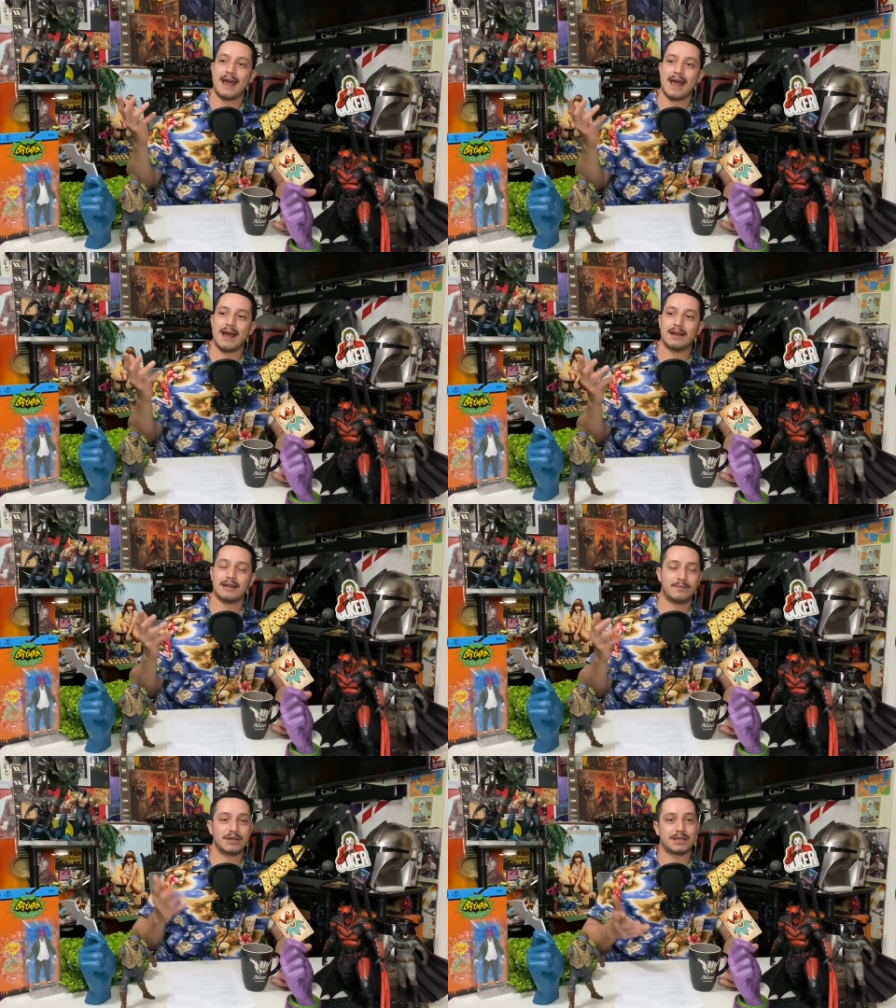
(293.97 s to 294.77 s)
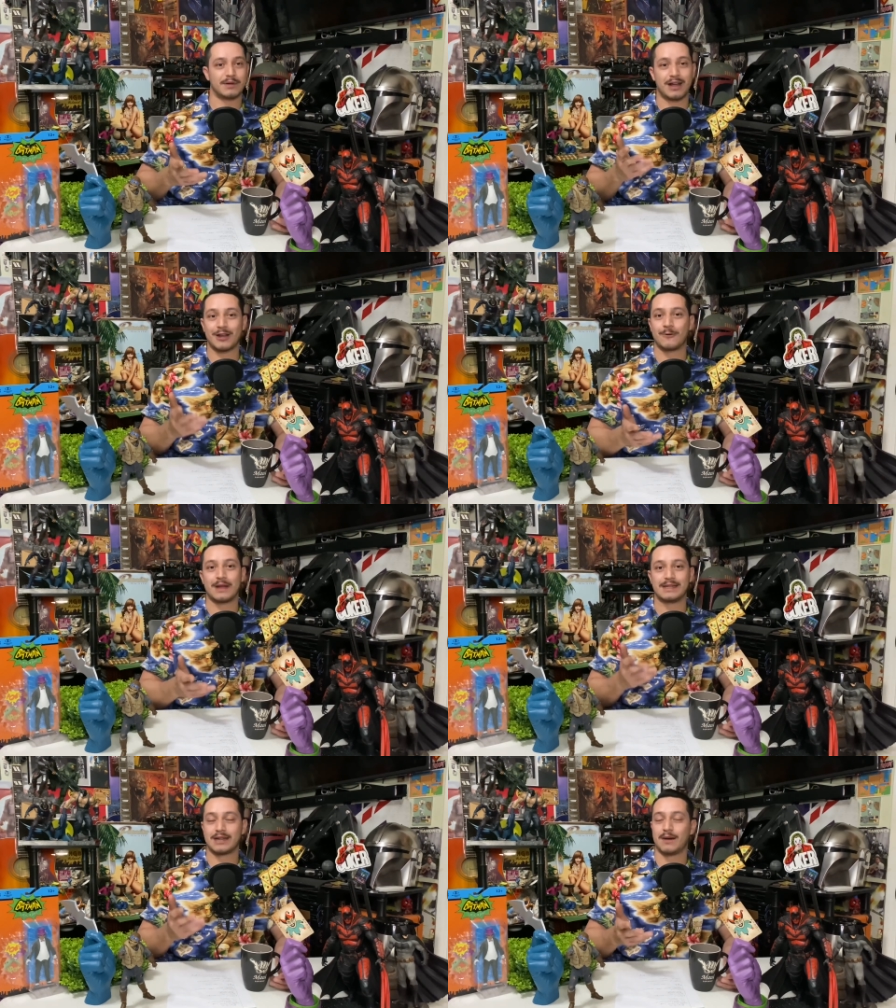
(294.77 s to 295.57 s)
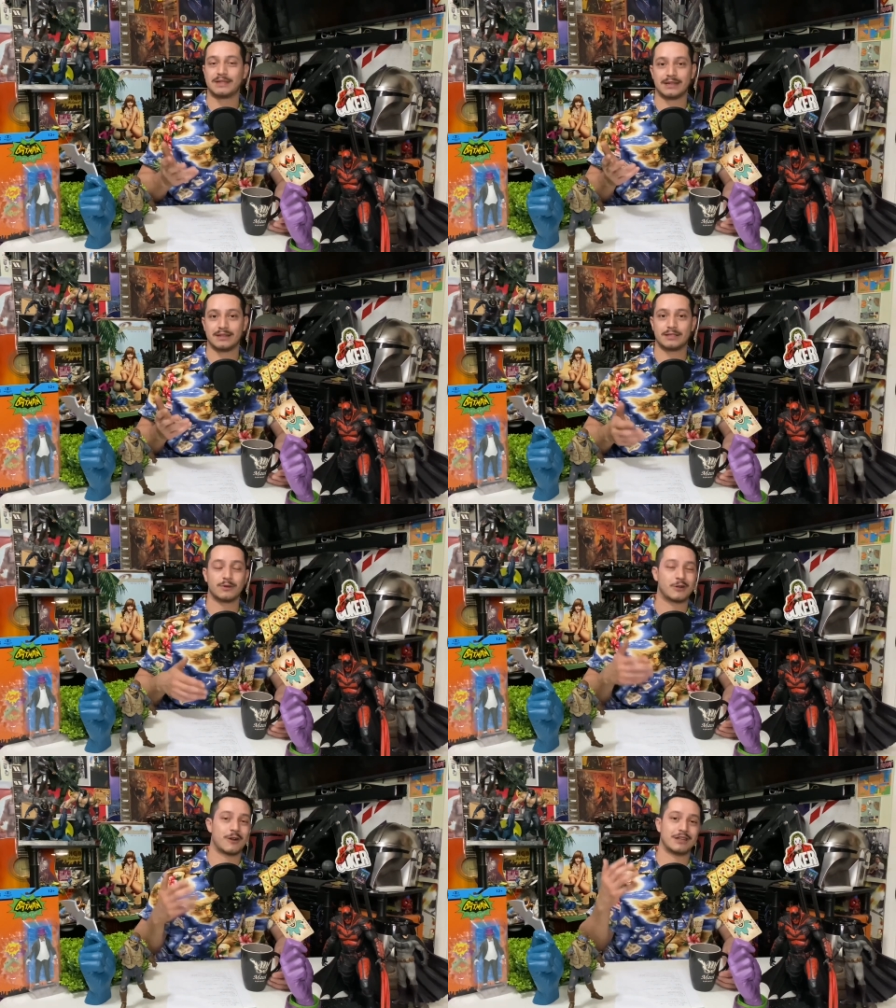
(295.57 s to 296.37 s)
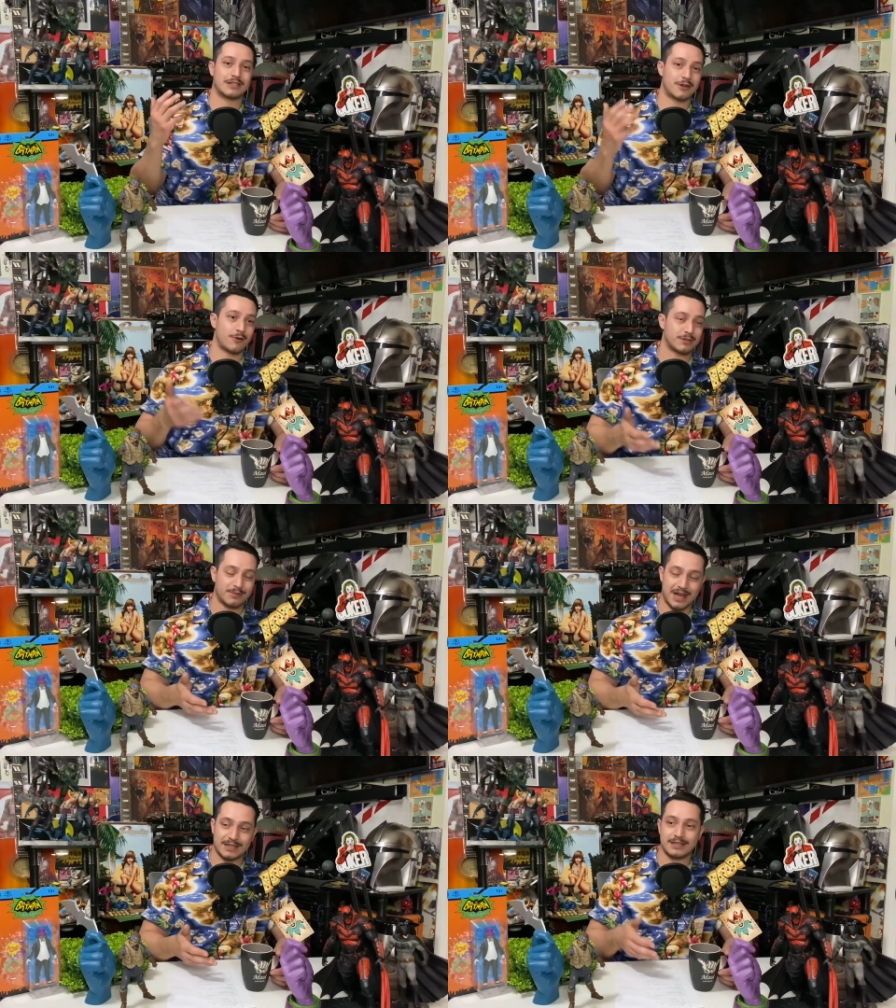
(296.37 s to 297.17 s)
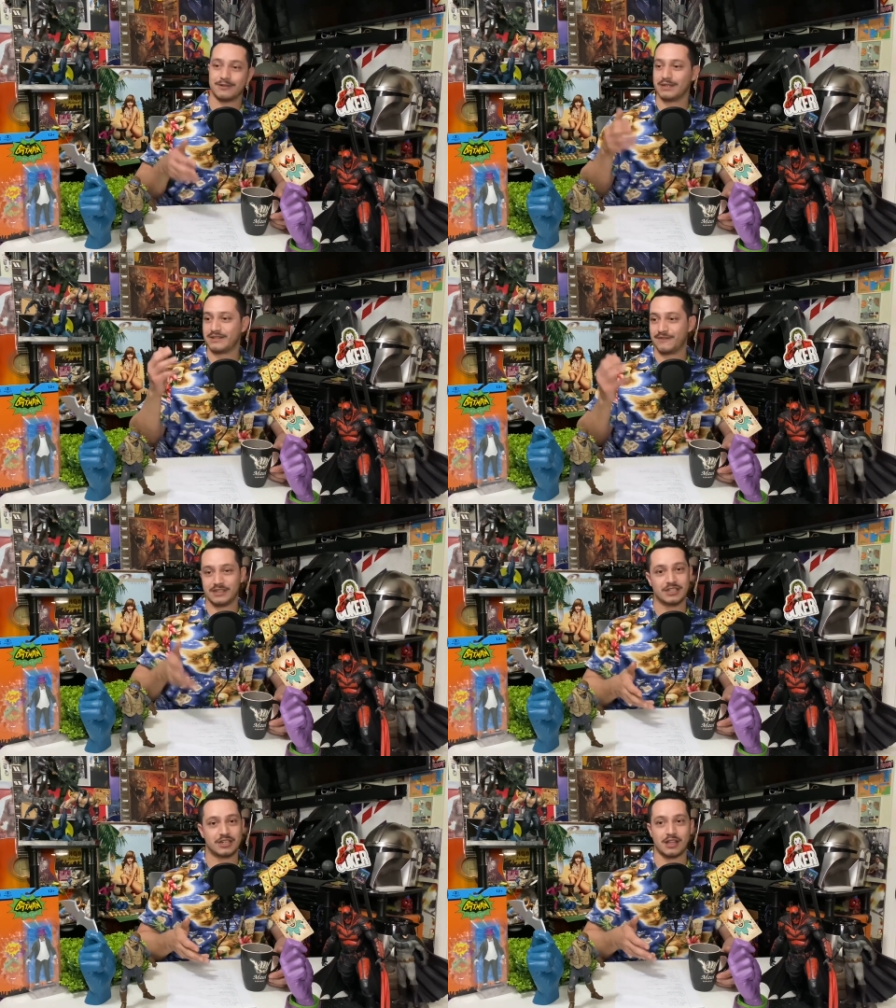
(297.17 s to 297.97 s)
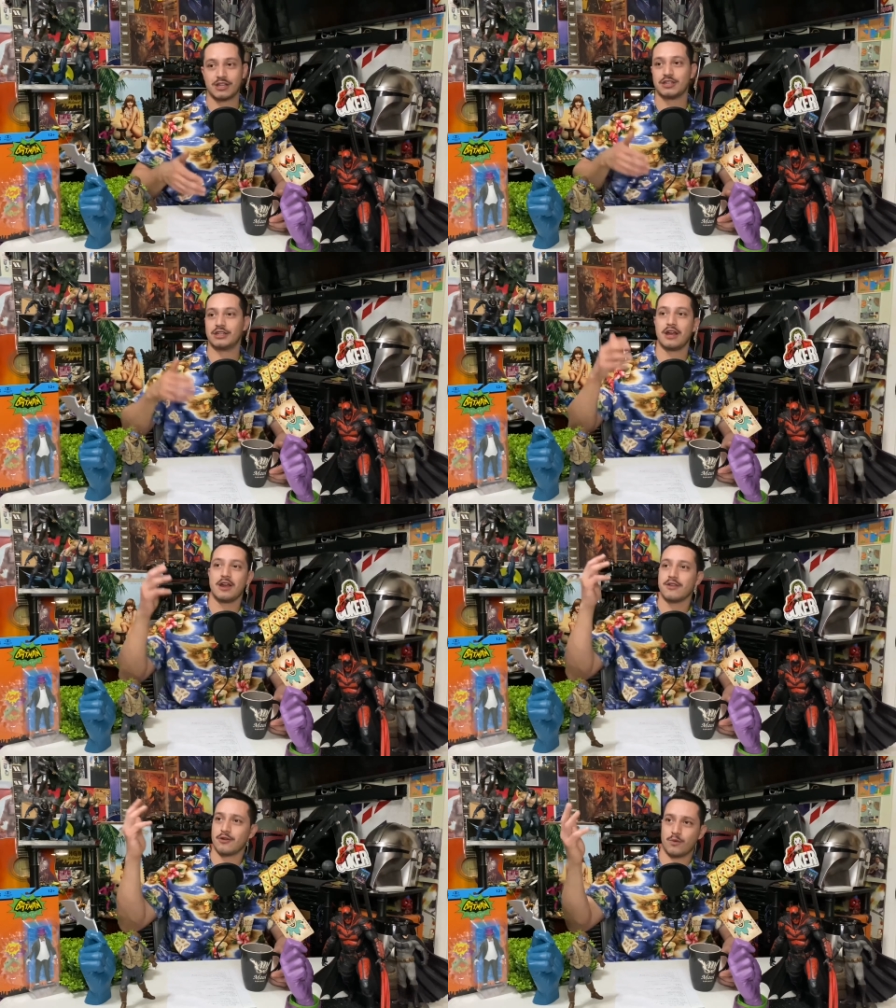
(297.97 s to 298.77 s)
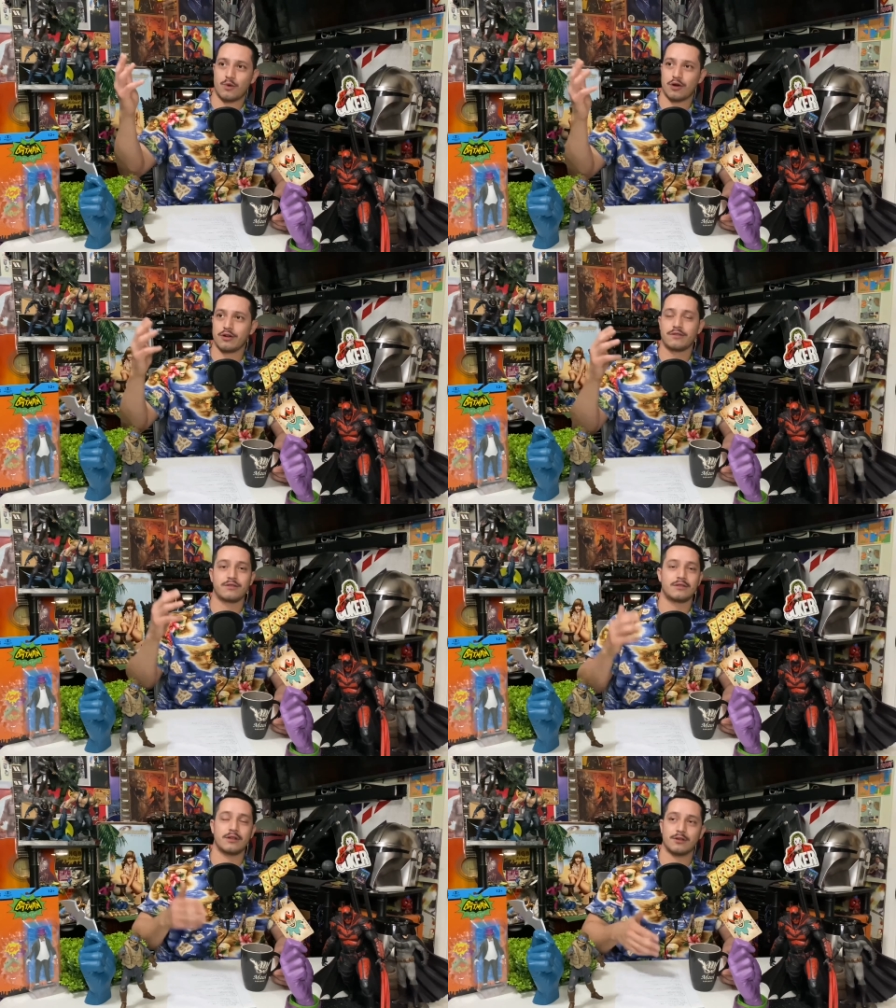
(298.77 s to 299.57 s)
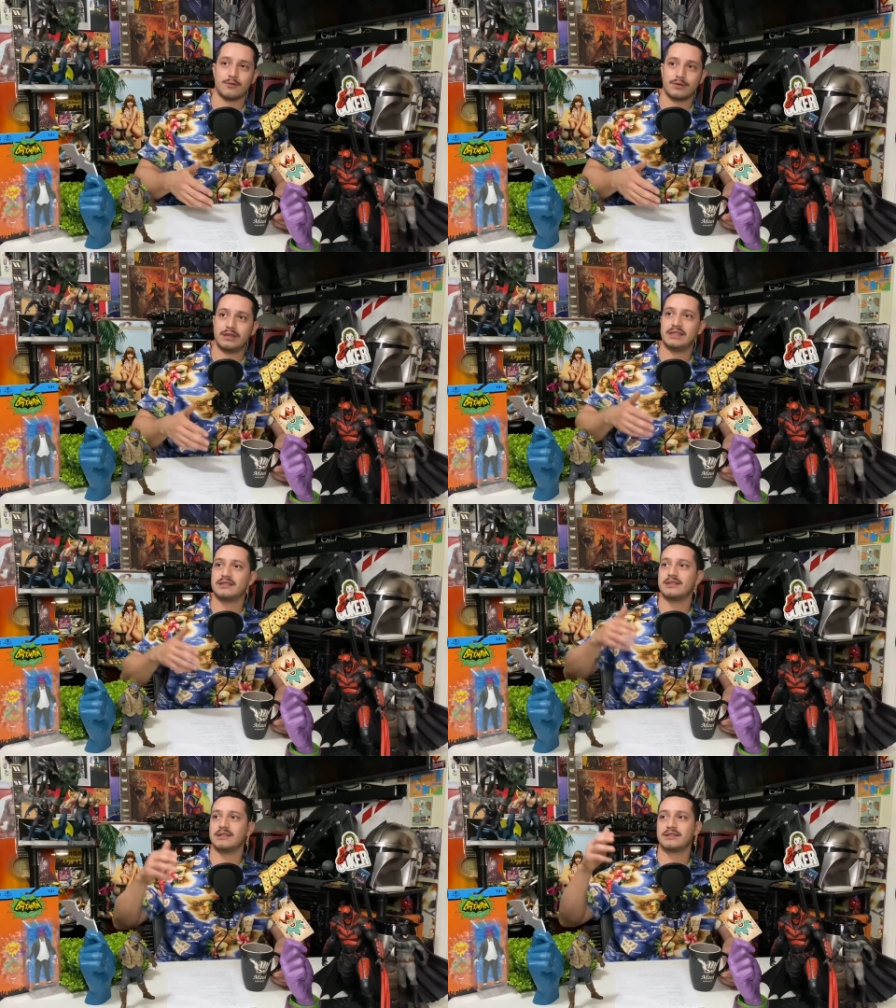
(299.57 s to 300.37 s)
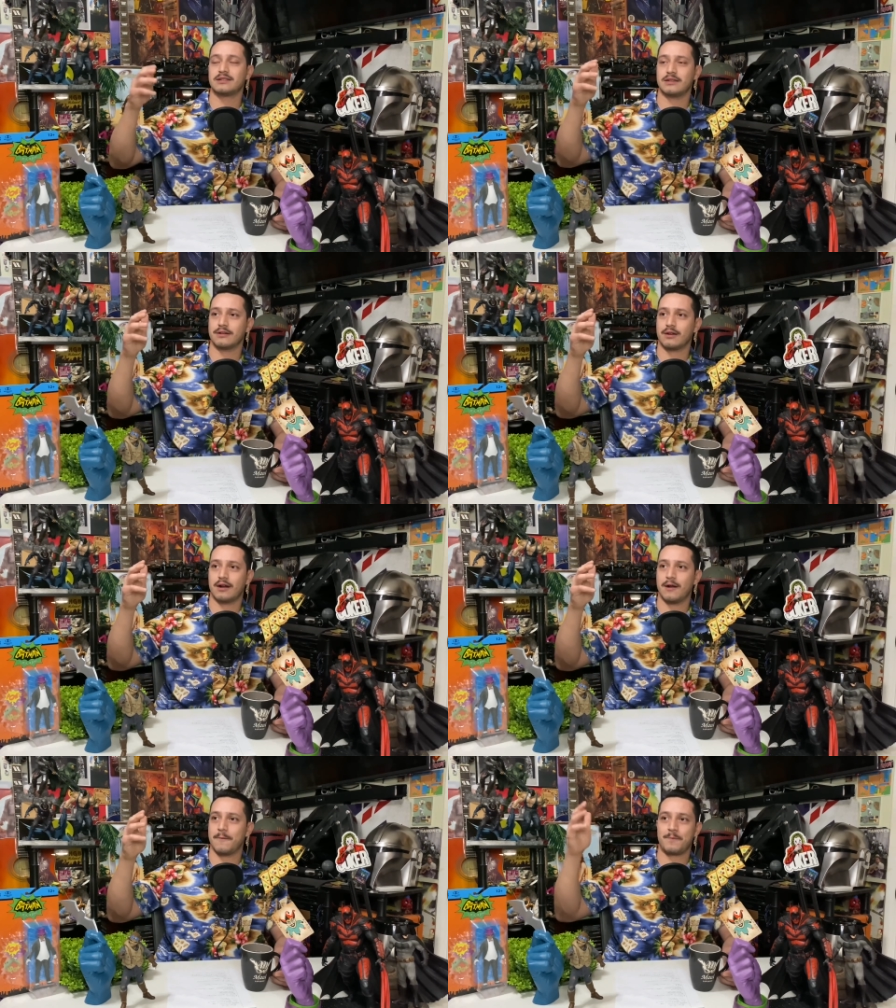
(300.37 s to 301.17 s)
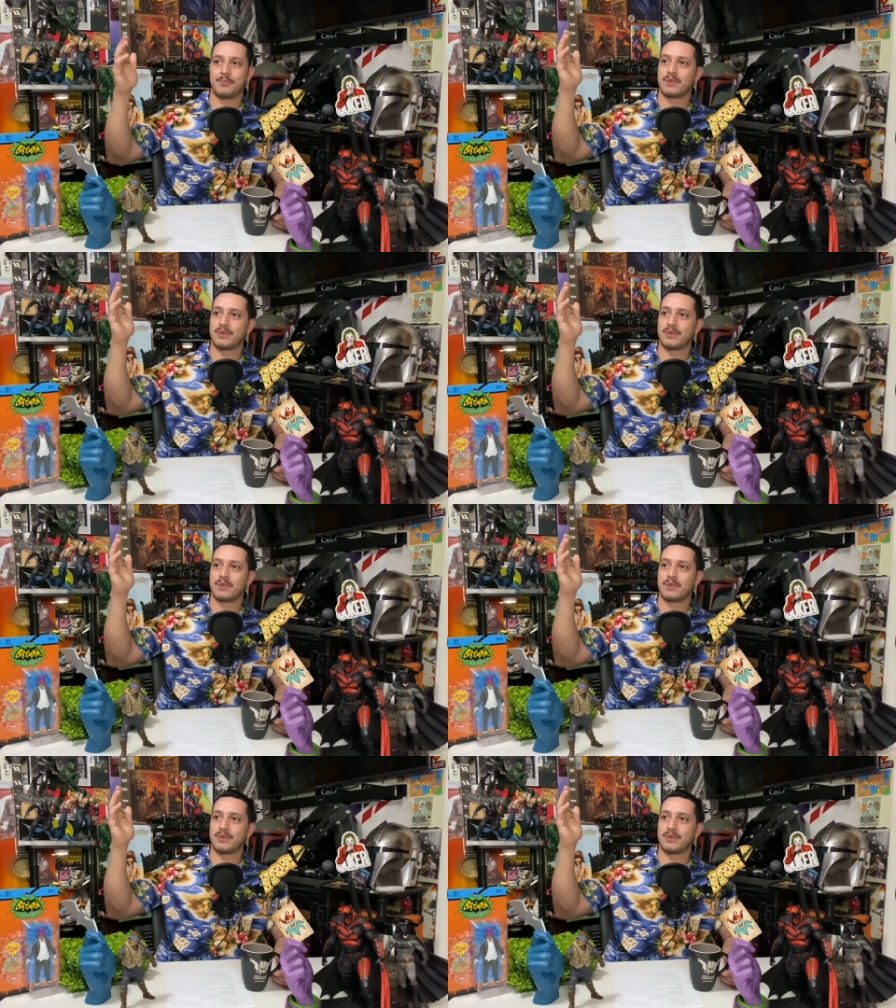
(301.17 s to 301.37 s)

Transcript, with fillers: and uh, he puts up a lot of great top 10 lists regarding Star Wars Black Series, Vintage Collection, their worth, their releases, their, um,